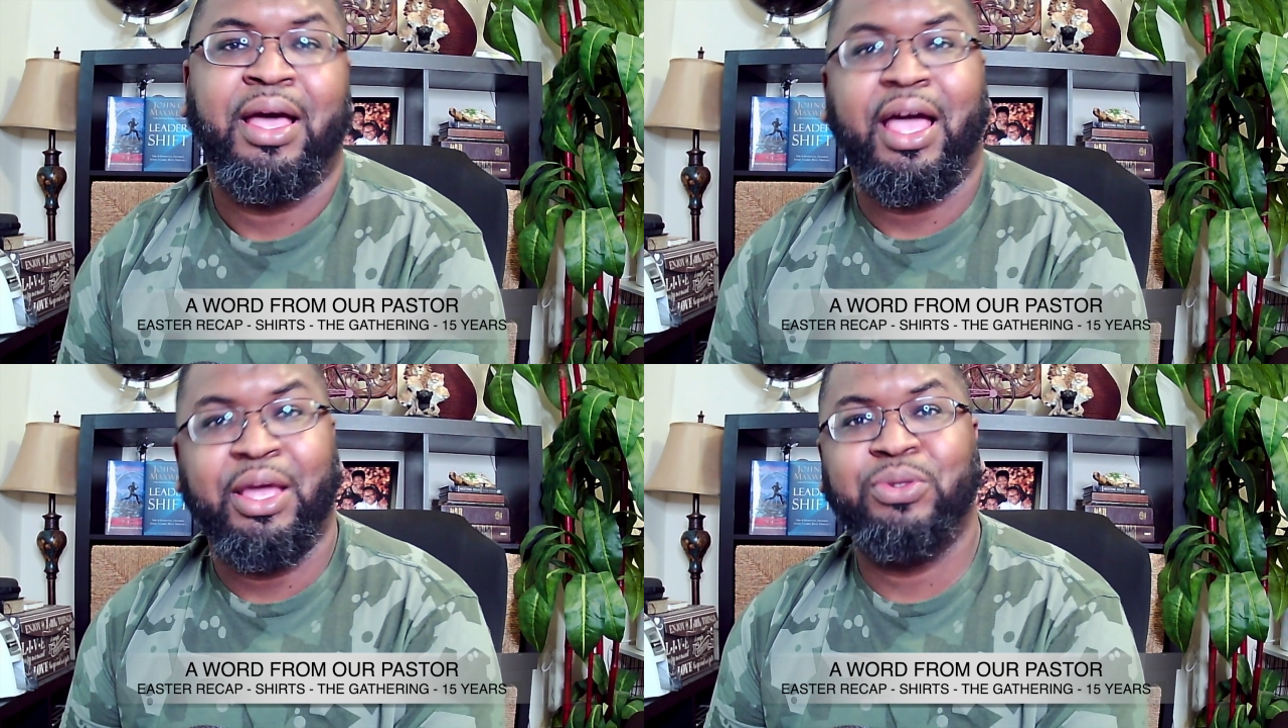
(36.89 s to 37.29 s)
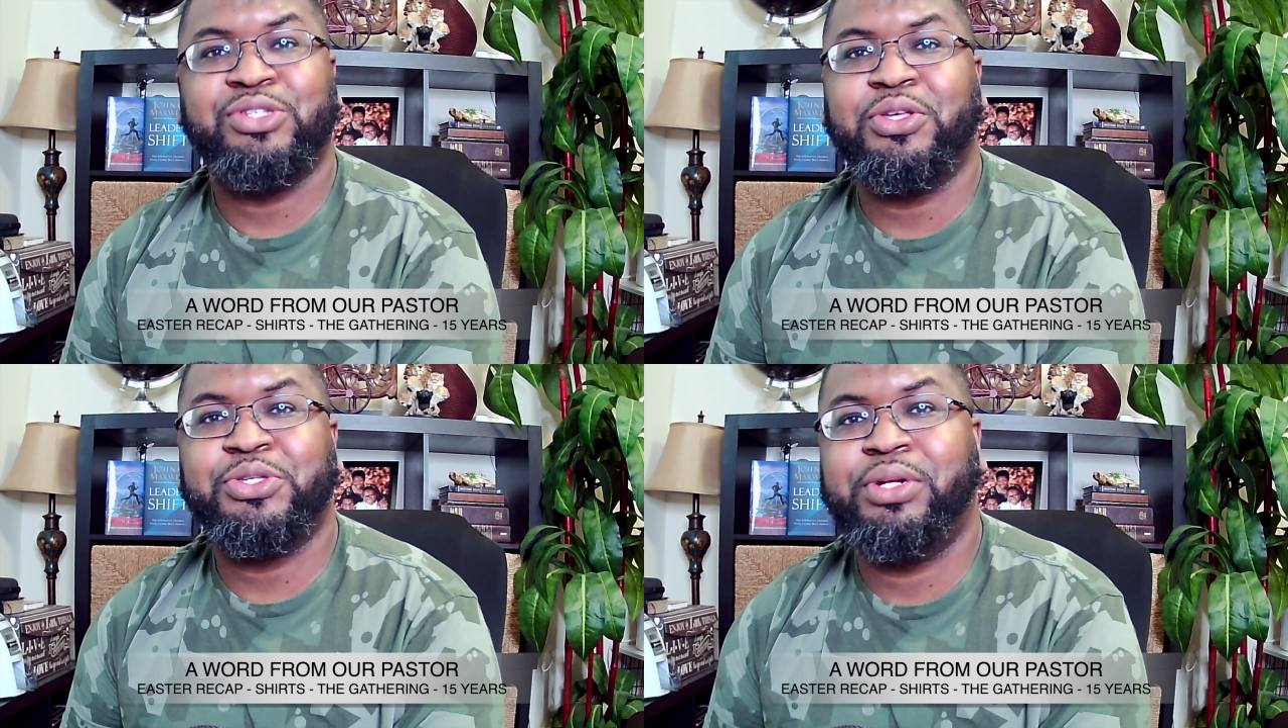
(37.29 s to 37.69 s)
It was
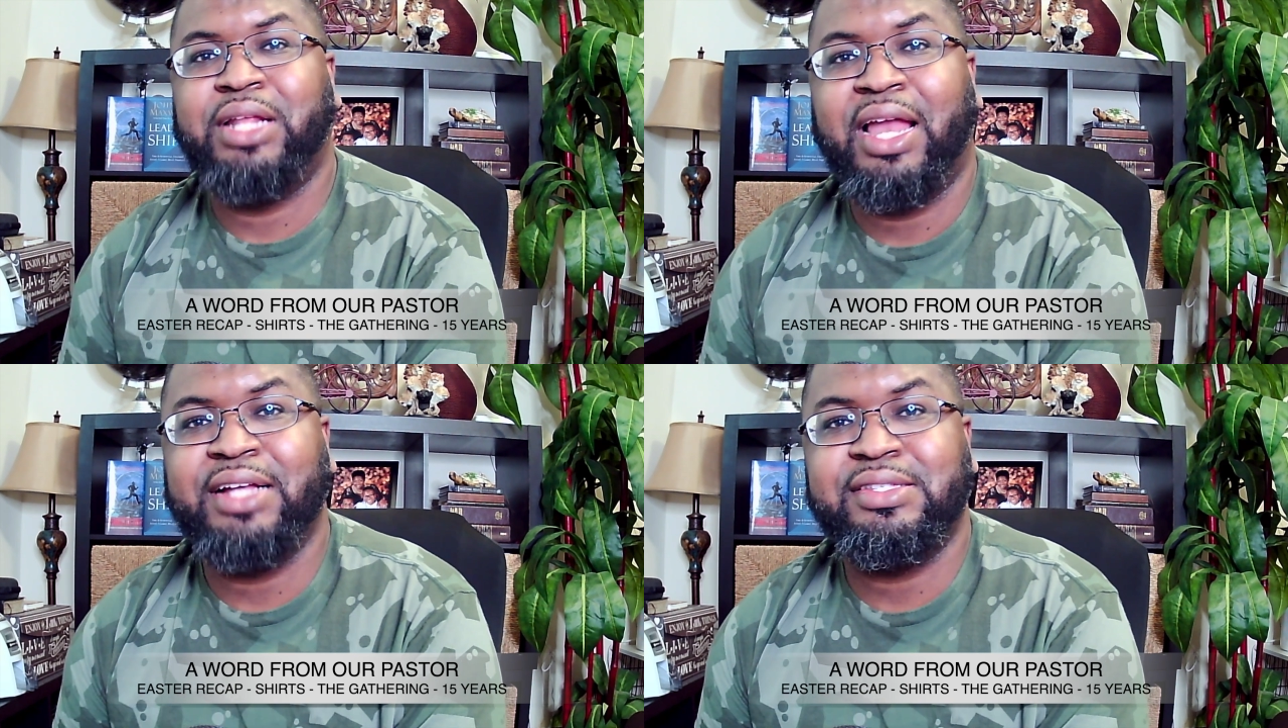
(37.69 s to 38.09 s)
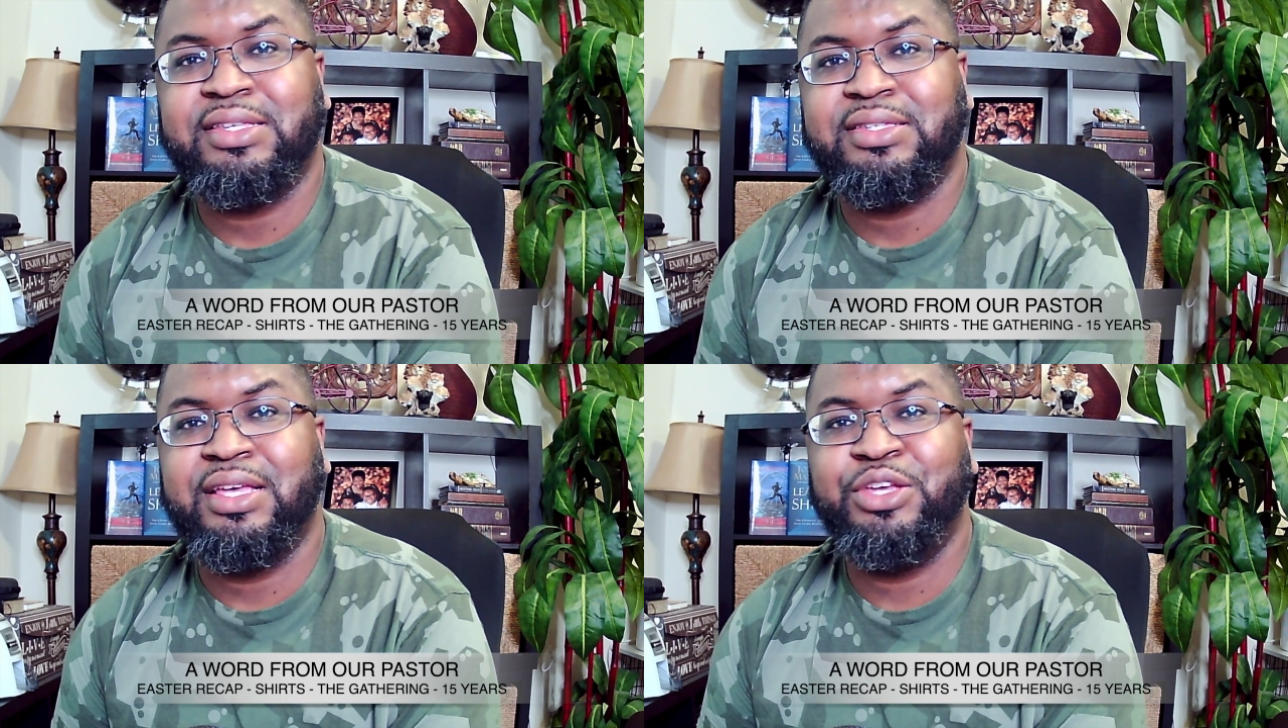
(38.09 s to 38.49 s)
also a delight to
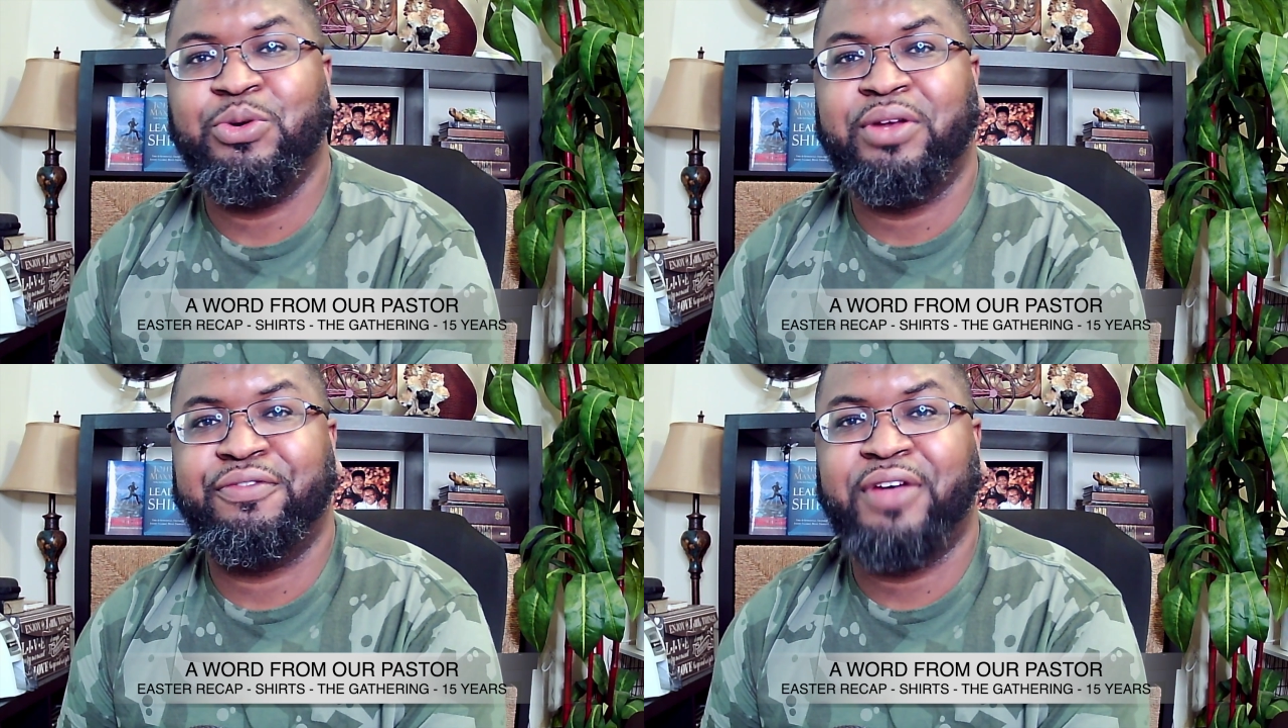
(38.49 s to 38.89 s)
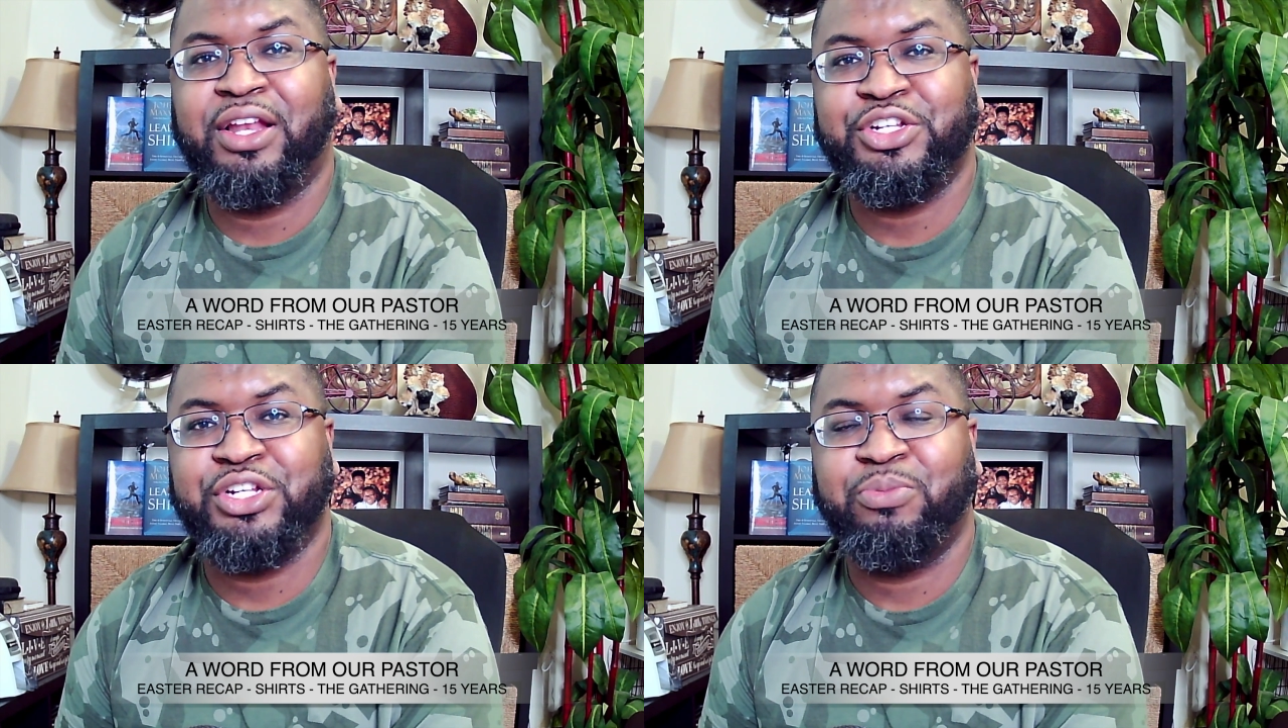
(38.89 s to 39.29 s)
see you in
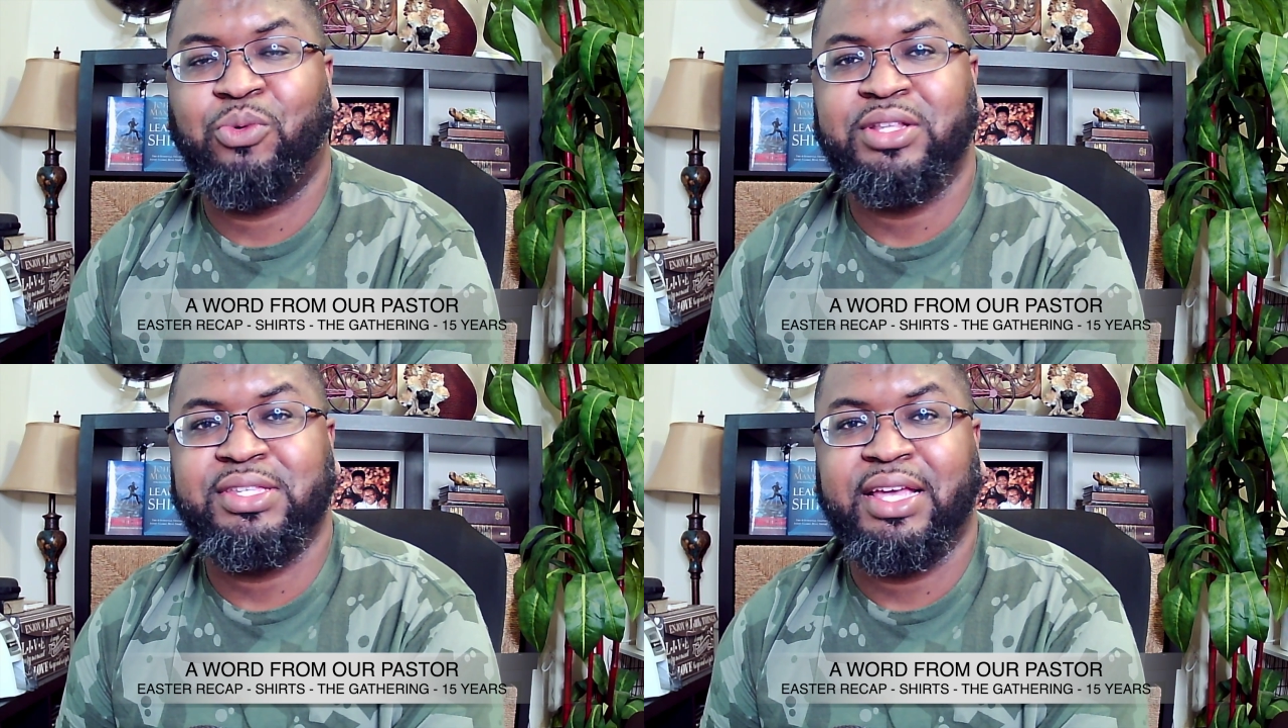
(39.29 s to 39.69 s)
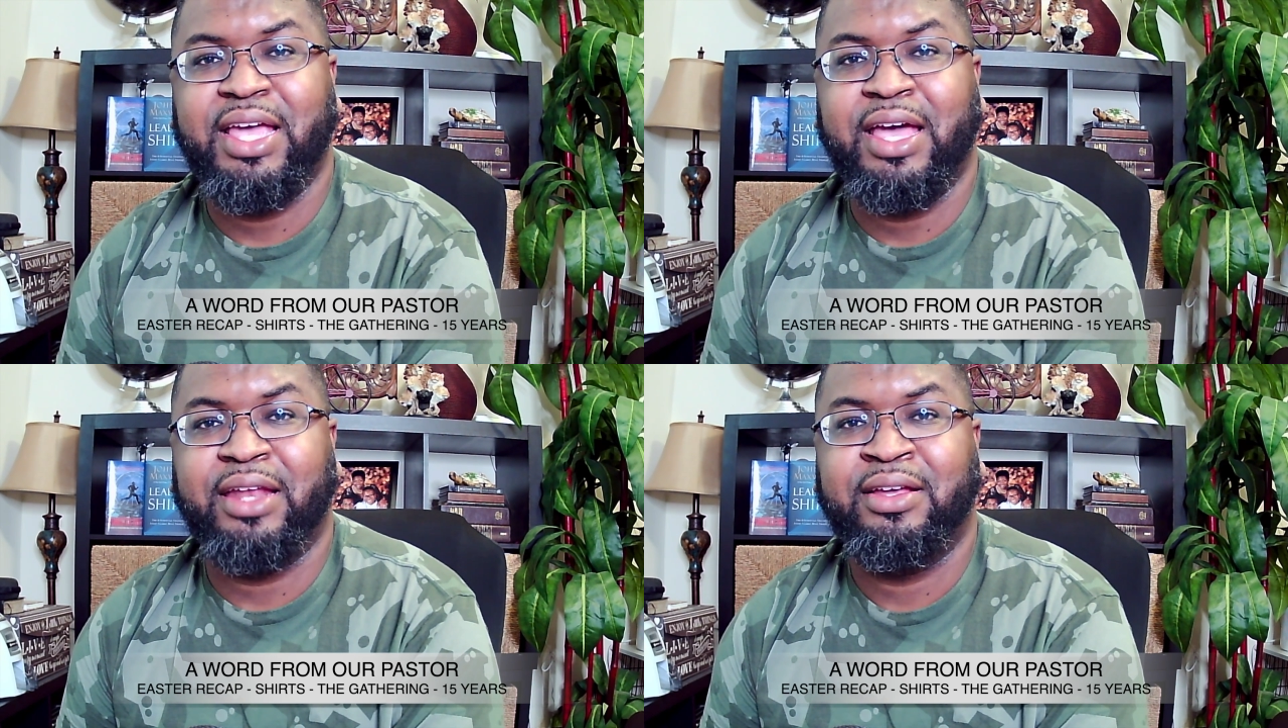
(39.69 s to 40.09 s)
fellowship once again,